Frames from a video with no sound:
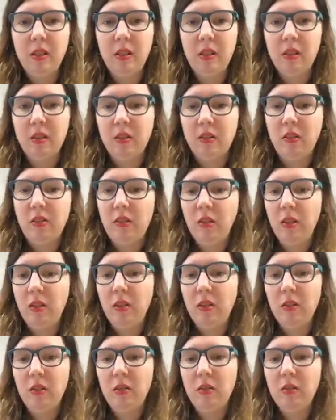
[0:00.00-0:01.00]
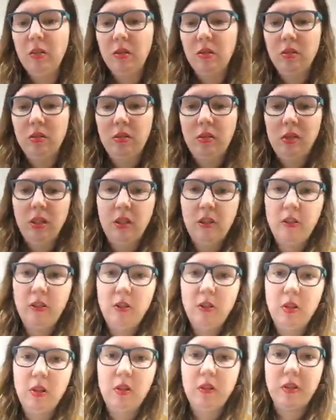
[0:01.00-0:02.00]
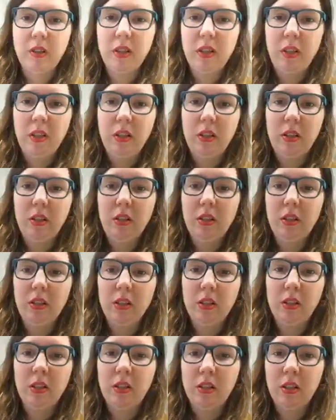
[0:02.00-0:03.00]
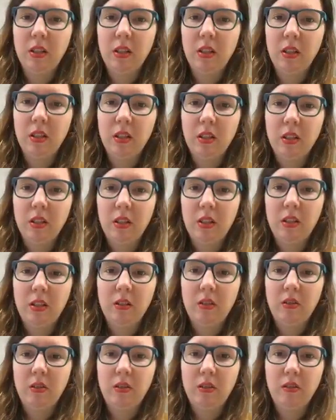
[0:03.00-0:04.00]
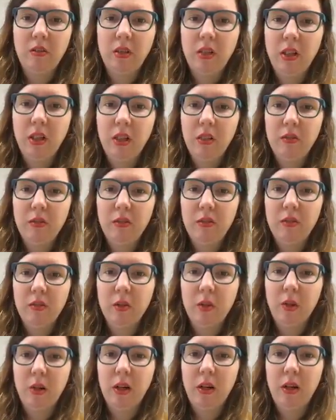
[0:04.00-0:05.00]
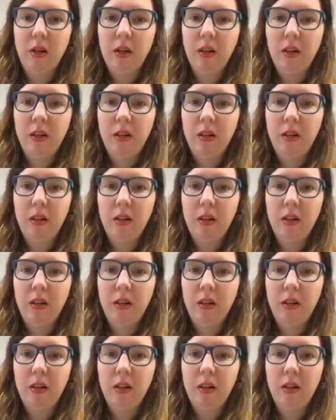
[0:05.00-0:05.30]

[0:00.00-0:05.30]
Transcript: there's two, the other are over here. There's 3 and 4.